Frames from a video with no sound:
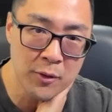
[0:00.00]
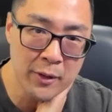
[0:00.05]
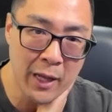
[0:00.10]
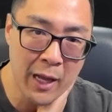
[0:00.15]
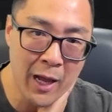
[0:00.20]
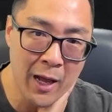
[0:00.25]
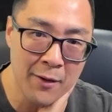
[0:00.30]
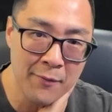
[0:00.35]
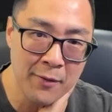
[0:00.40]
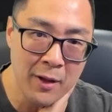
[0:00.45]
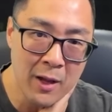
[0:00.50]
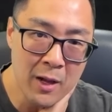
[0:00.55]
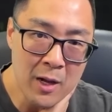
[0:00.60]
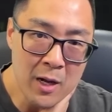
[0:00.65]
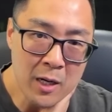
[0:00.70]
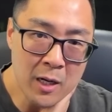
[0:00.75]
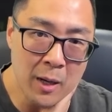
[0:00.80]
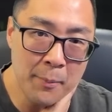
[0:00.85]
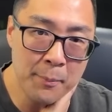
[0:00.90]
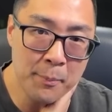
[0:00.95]
They have
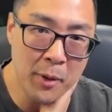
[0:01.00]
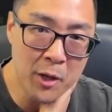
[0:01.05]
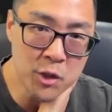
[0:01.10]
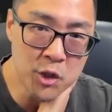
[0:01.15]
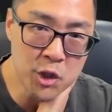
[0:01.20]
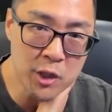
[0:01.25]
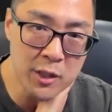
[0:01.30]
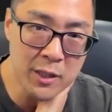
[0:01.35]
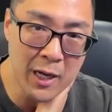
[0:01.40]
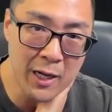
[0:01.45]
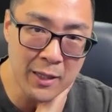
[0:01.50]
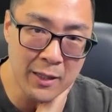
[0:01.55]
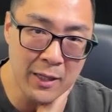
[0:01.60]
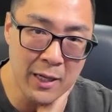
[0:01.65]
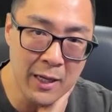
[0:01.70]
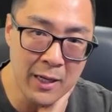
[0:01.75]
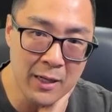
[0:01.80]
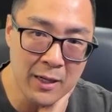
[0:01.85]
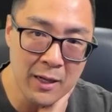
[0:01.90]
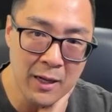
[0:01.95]
Combustion
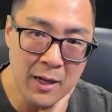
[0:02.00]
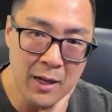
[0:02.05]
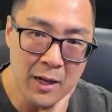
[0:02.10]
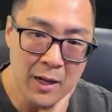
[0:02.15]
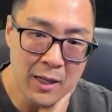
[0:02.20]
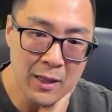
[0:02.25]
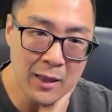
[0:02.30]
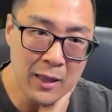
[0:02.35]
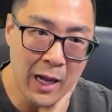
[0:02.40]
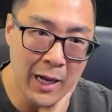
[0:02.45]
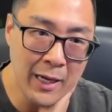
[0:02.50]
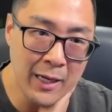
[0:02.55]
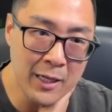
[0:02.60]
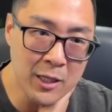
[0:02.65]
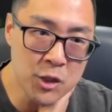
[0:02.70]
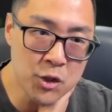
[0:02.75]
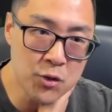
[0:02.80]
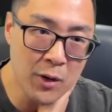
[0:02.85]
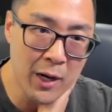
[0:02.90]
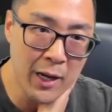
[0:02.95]
Technique, Lightning
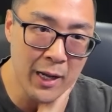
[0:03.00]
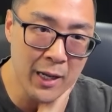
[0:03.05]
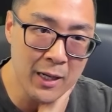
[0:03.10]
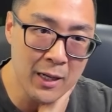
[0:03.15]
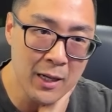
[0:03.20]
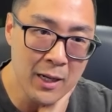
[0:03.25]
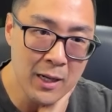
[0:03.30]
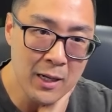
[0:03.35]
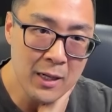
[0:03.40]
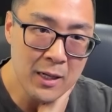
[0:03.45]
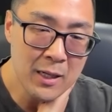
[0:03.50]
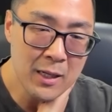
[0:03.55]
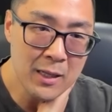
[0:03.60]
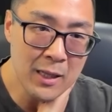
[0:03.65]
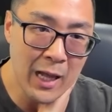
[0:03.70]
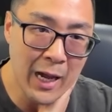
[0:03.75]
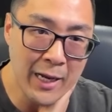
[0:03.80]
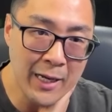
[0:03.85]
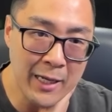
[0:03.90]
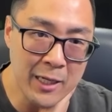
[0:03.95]
Strike,
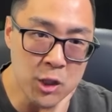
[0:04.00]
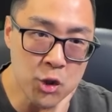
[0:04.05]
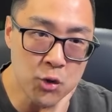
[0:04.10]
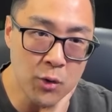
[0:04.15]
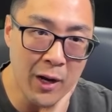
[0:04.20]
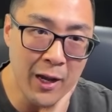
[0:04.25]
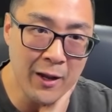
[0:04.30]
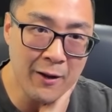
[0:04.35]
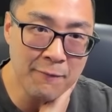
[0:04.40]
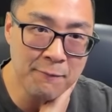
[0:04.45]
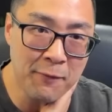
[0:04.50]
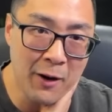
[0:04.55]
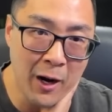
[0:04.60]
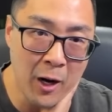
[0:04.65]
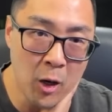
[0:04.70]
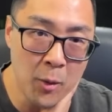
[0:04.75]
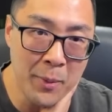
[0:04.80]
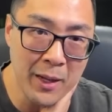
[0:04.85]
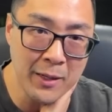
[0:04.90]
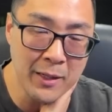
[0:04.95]

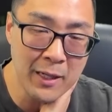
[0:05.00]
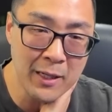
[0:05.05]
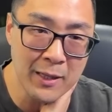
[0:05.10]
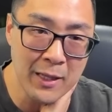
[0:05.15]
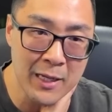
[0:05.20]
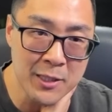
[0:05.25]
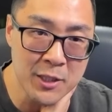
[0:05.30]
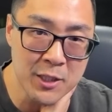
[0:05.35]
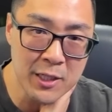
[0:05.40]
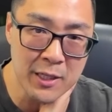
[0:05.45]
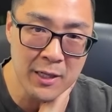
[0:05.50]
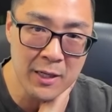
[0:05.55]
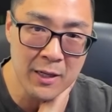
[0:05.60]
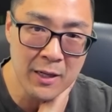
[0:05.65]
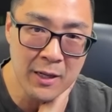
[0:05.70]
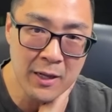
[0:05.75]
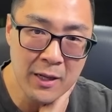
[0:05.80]
Firebending Lesson...